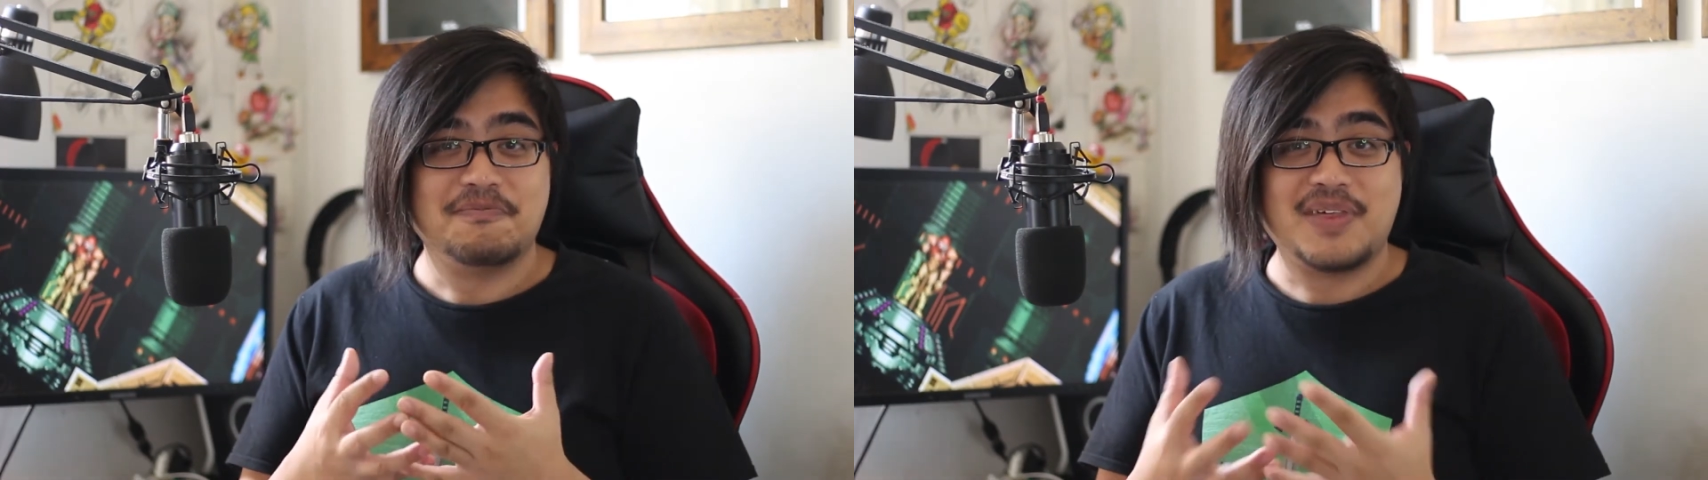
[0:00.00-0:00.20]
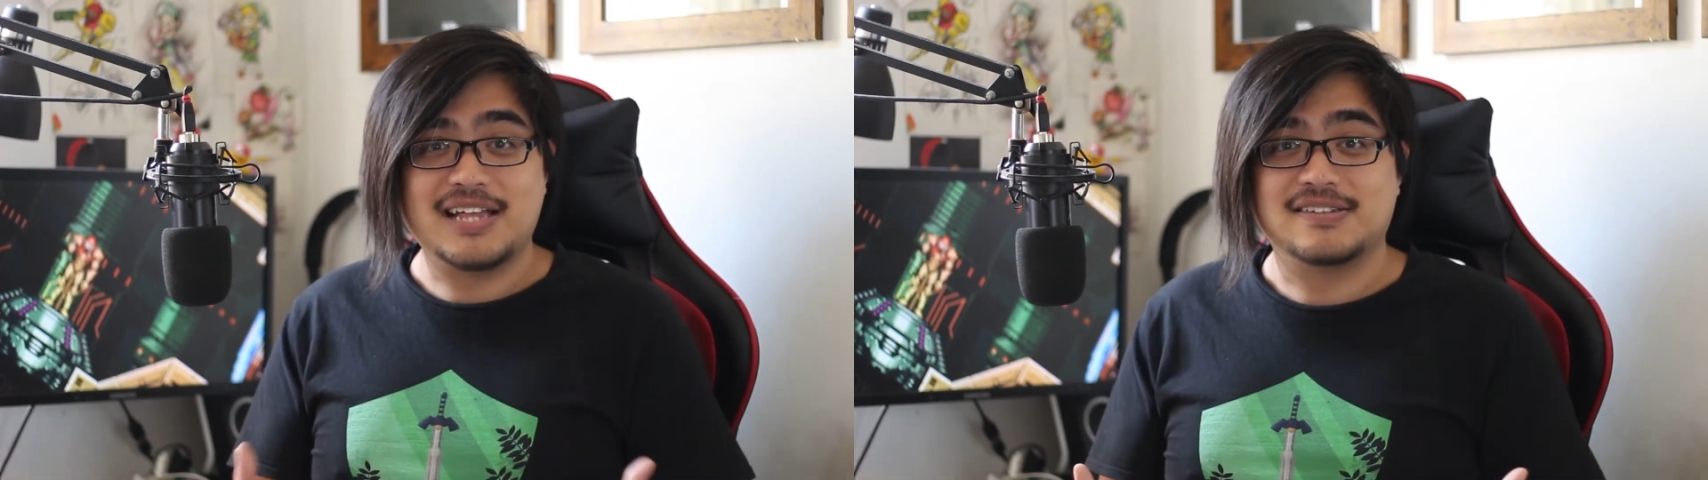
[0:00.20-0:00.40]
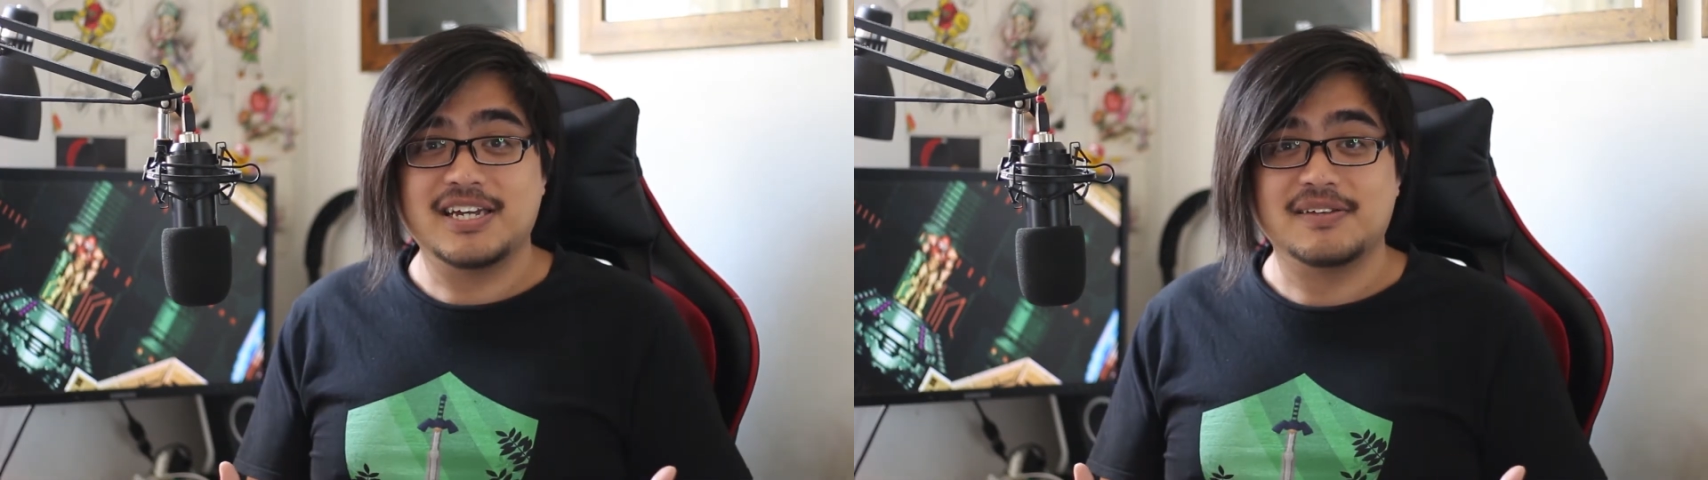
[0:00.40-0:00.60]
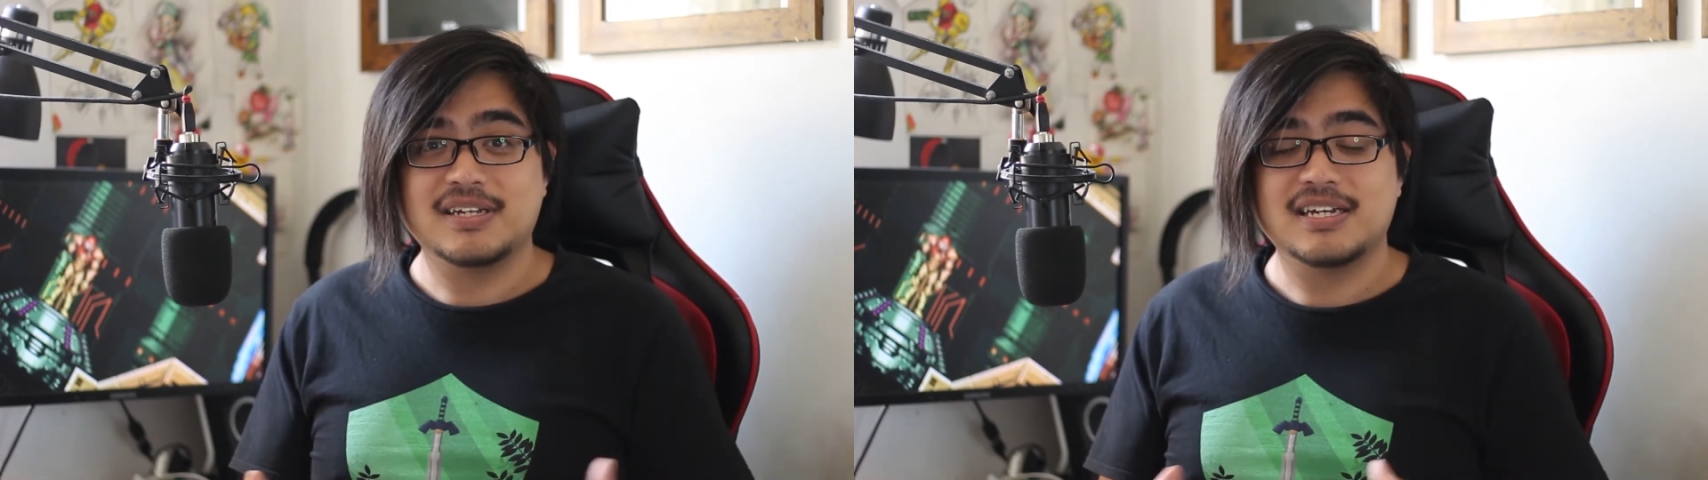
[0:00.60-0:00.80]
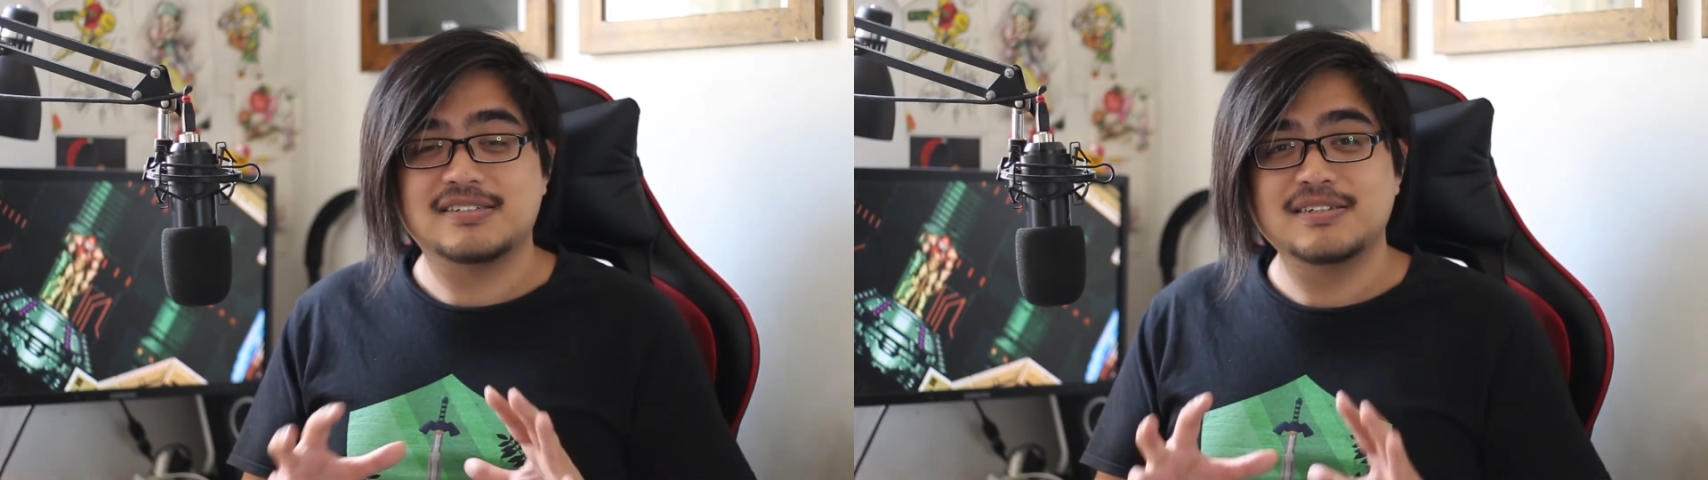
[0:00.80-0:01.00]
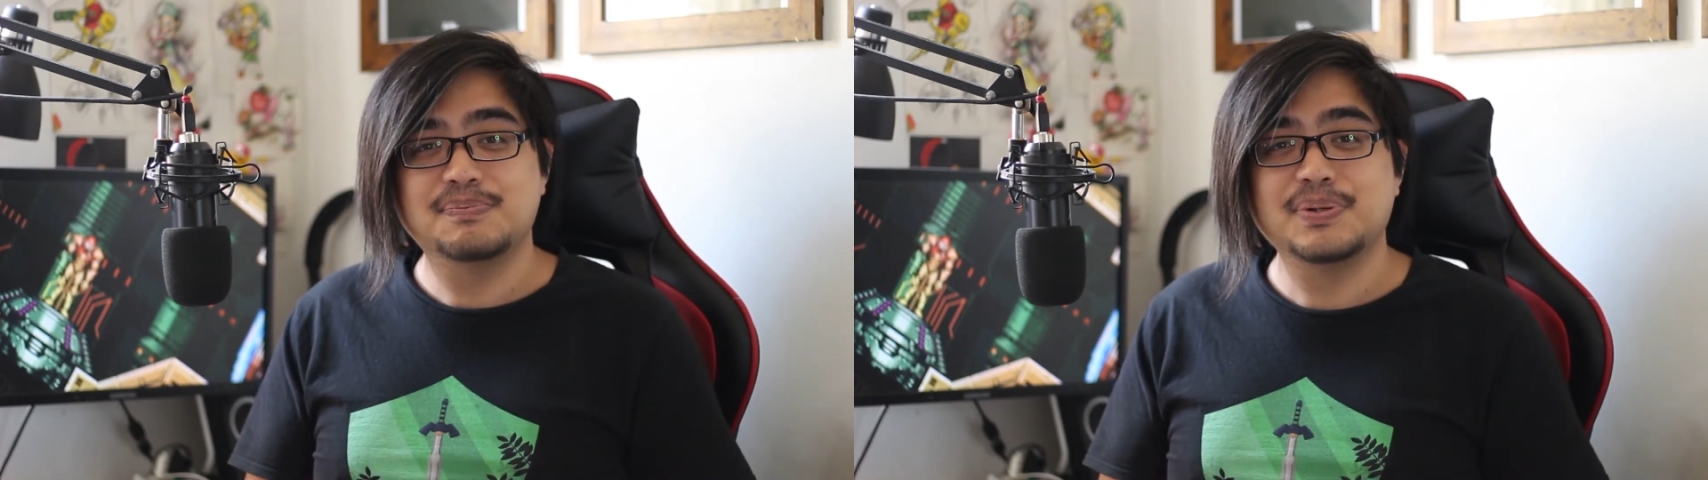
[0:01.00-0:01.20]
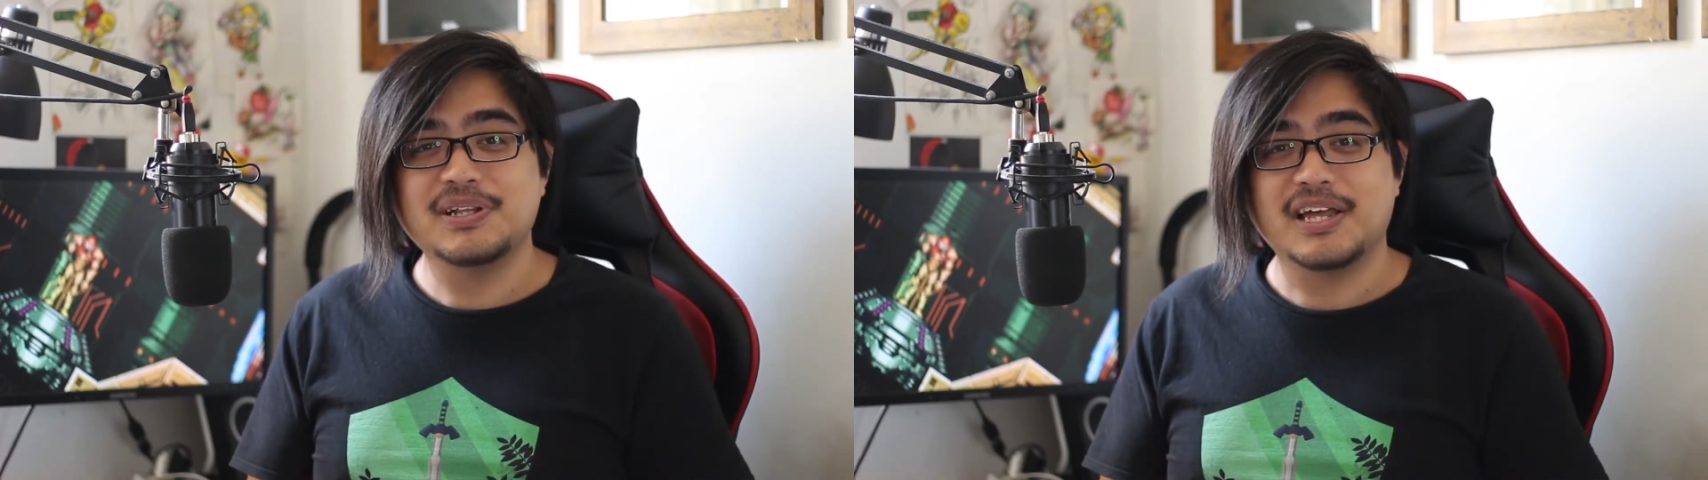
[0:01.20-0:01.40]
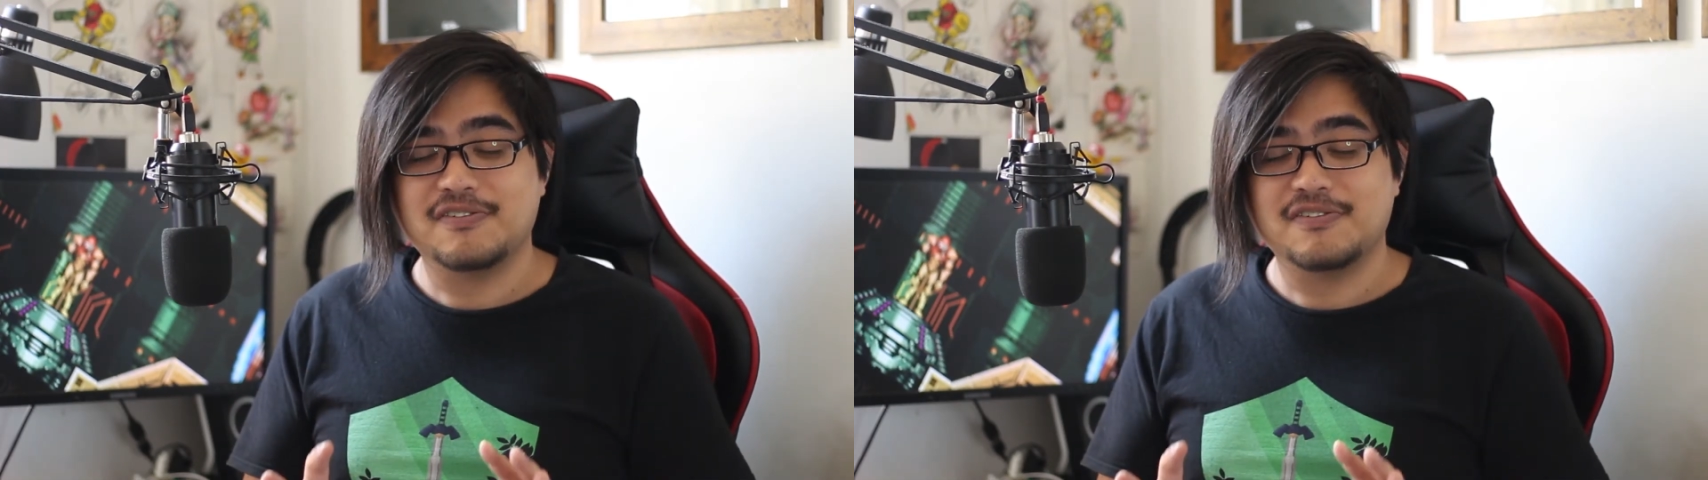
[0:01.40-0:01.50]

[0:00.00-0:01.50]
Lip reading: that's it. A simple